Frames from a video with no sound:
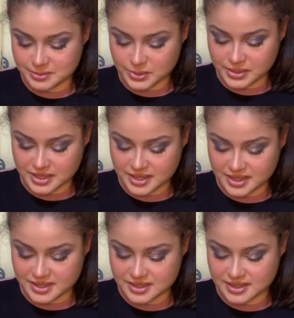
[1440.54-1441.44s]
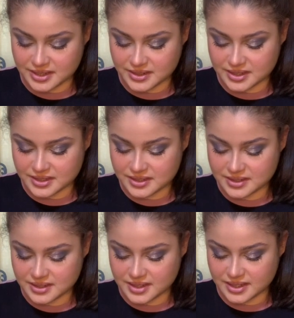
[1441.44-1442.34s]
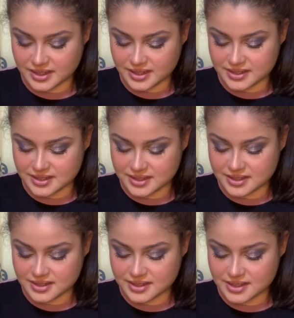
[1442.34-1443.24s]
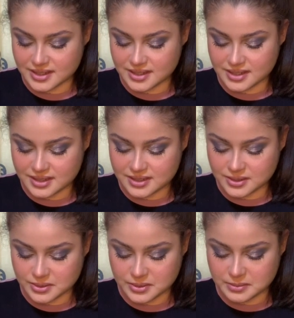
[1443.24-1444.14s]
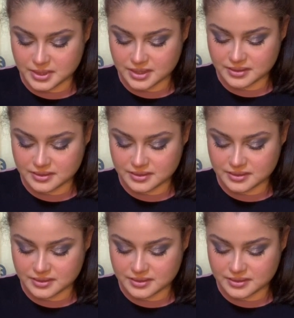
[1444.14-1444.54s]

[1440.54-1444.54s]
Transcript: small and unnecessary, like it's cool with me.